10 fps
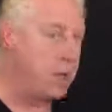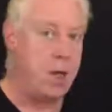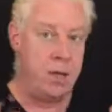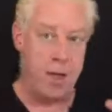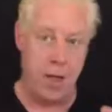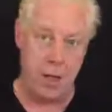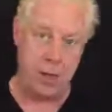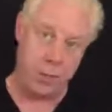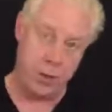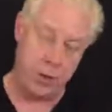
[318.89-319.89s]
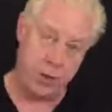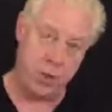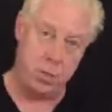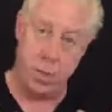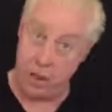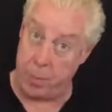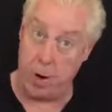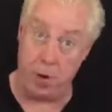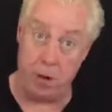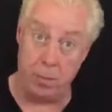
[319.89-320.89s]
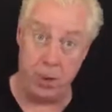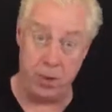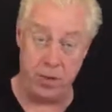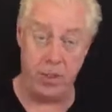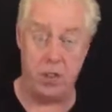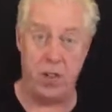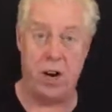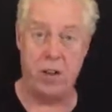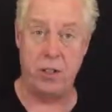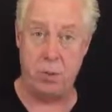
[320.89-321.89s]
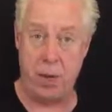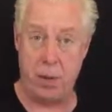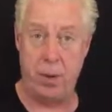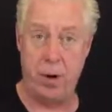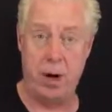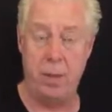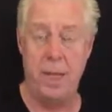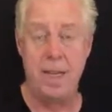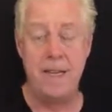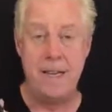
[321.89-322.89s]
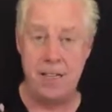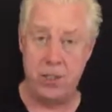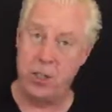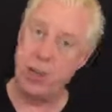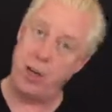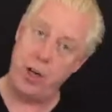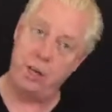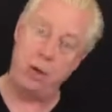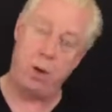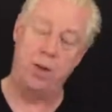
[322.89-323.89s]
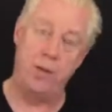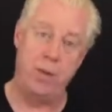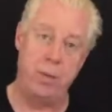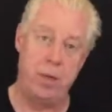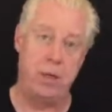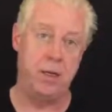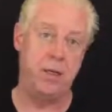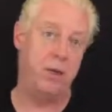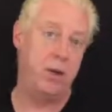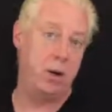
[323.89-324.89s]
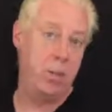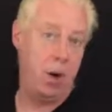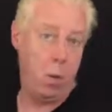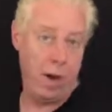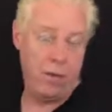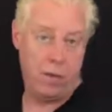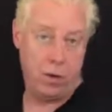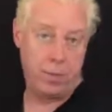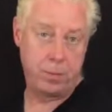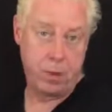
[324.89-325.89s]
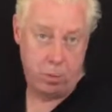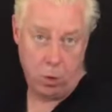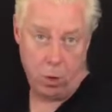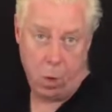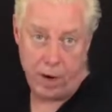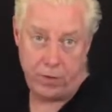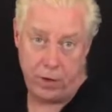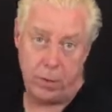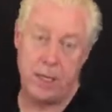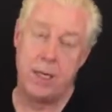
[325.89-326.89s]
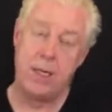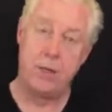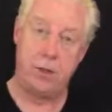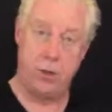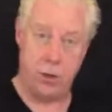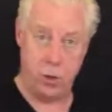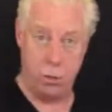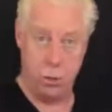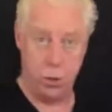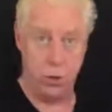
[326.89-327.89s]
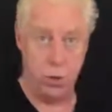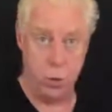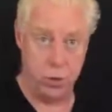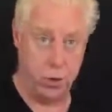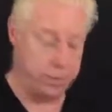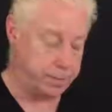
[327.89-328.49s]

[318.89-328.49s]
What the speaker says: then the person's meta-program, motivation, direction, meta-program, is going to shift quite fundamentally from more away from, to more towards.